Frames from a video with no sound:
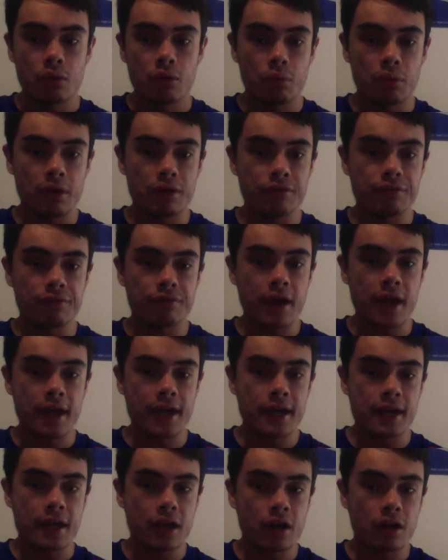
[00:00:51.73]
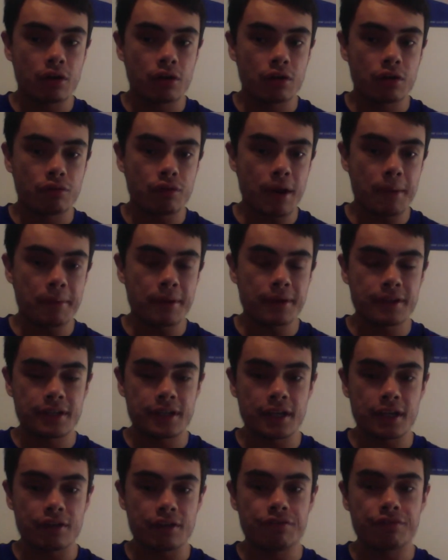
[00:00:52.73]
with a grubber
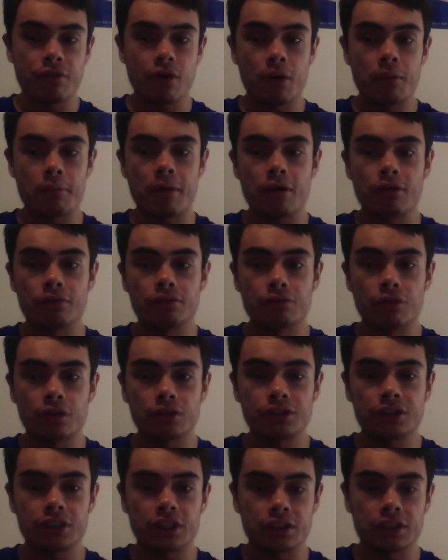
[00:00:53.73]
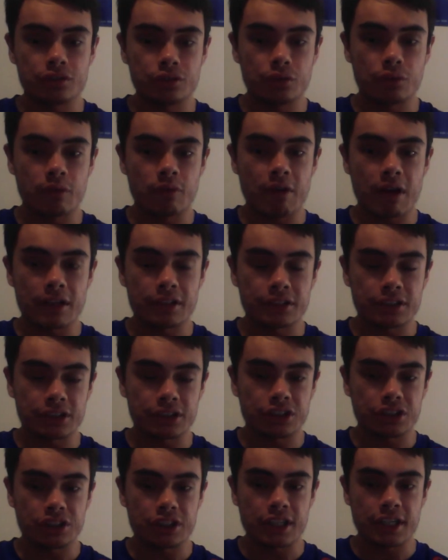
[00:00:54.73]
kick from Roger
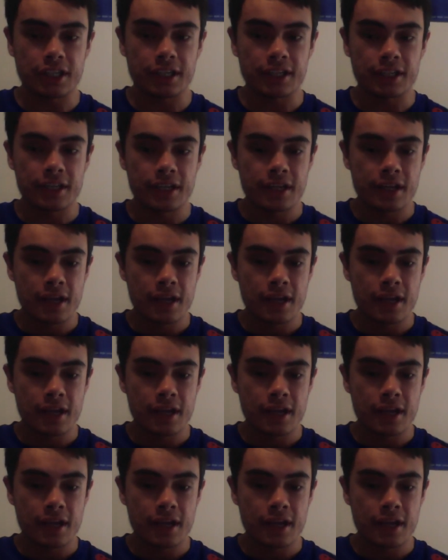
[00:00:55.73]
Tuivasa-Sheck,